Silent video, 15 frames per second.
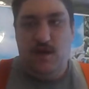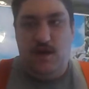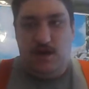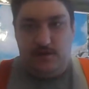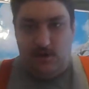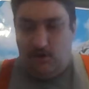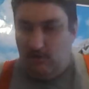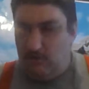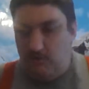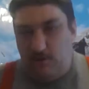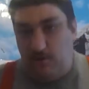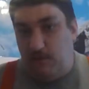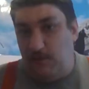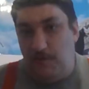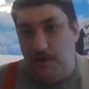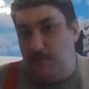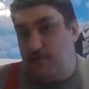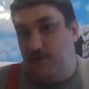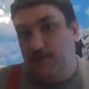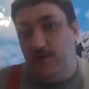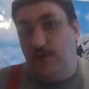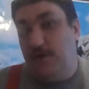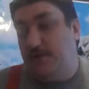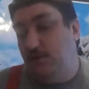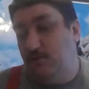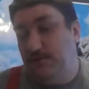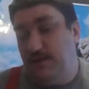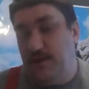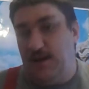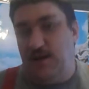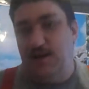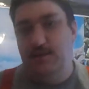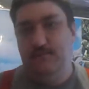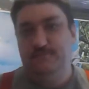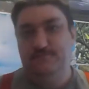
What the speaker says: Adults are supposed to do adulting.